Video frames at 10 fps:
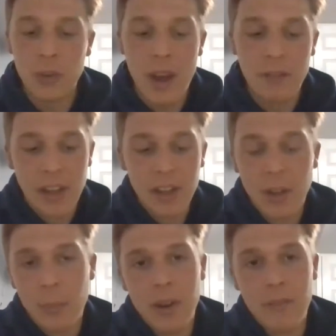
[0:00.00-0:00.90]
have like a
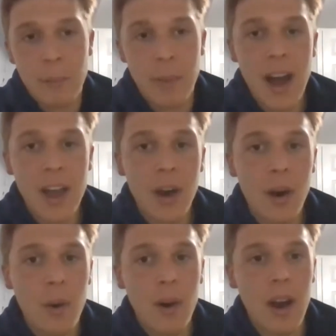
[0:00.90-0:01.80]
little bit of a
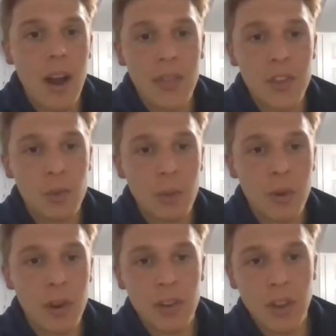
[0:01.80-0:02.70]
bio on the
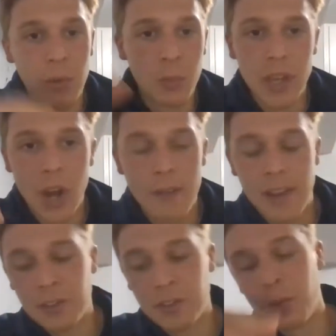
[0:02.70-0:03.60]
swimmer to like read off
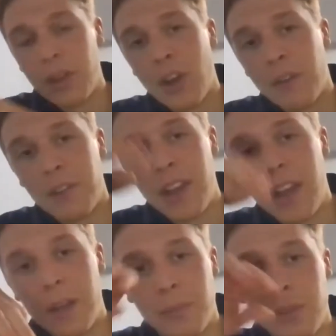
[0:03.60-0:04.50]
as they're reading off the
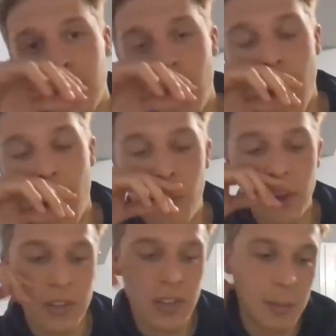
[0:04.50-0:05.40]
names
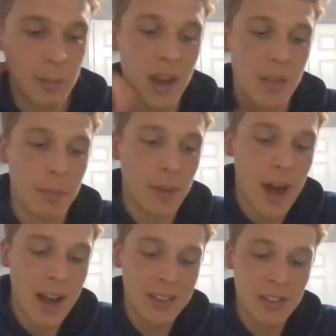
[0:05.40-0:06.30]
while you're standing behind the
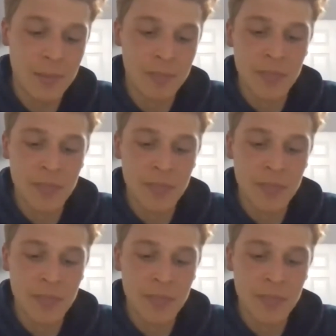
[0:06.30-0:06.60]
blocks.